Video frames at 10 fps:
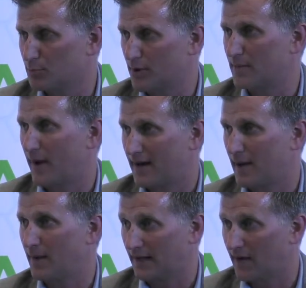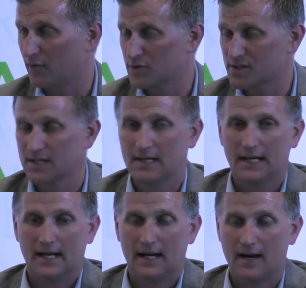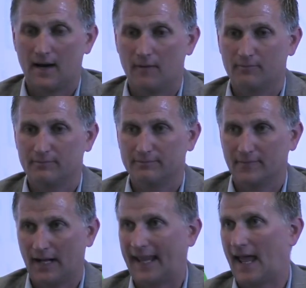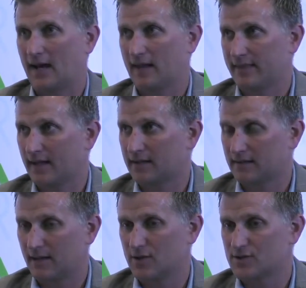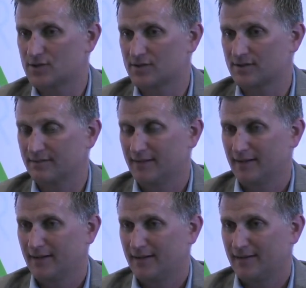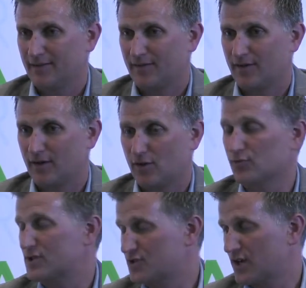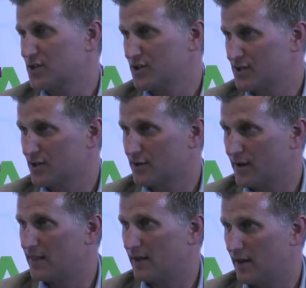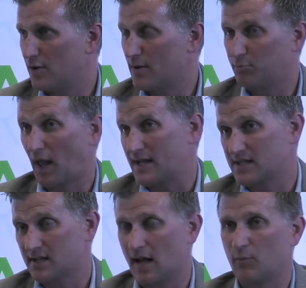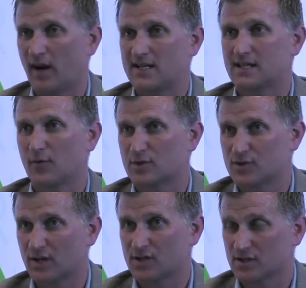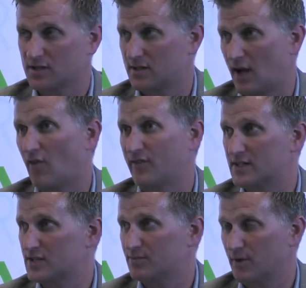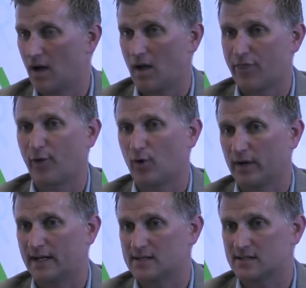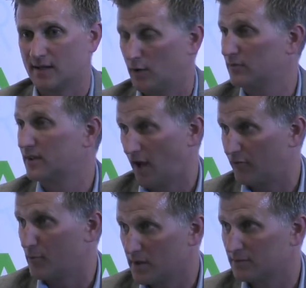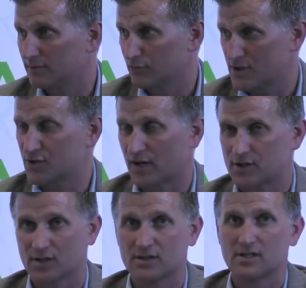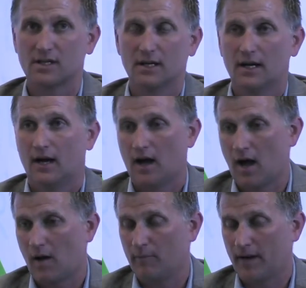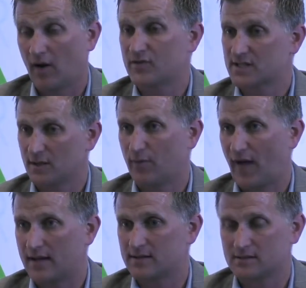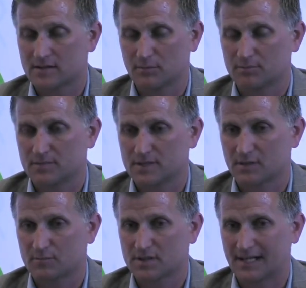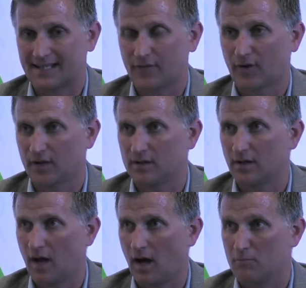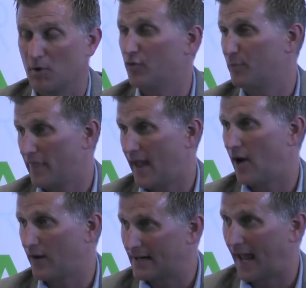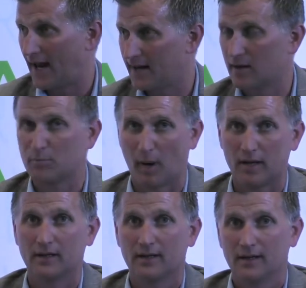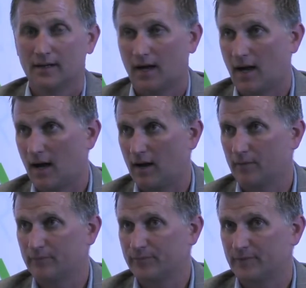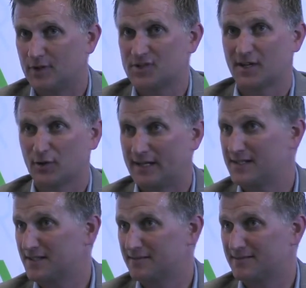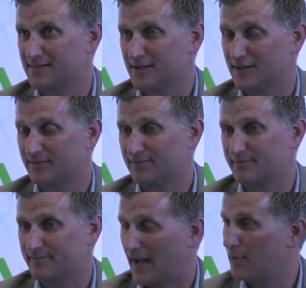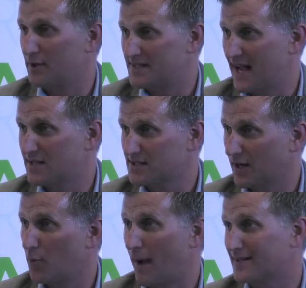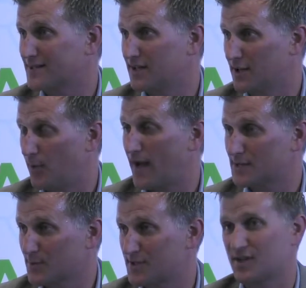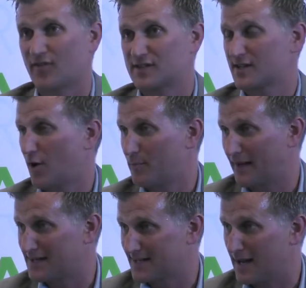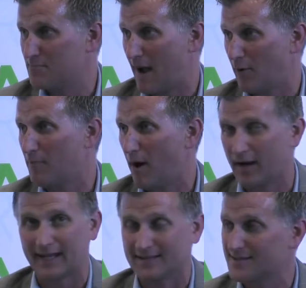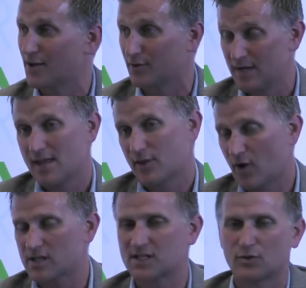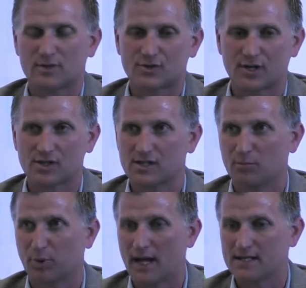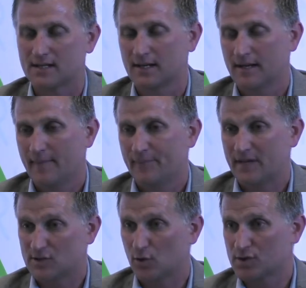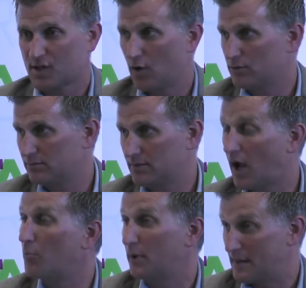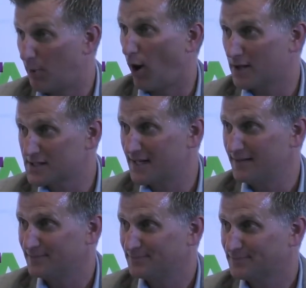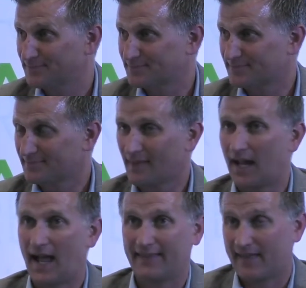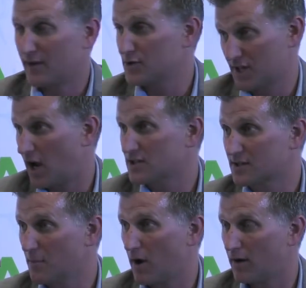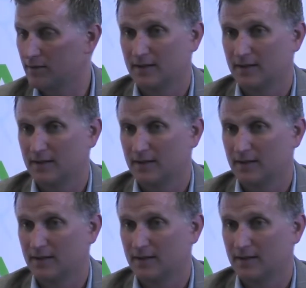pre-pandemic levels. Again, I think there's the restrictions that are in place, and when I say restrictions, the obvious thought is government restrictions, and obviously we've had some significant movement there in Canada, but you still need to be able to test to go back to the US, which is obviously our biggest inbound market. So there are still restrictions in place. There's also company policy, and then there's customer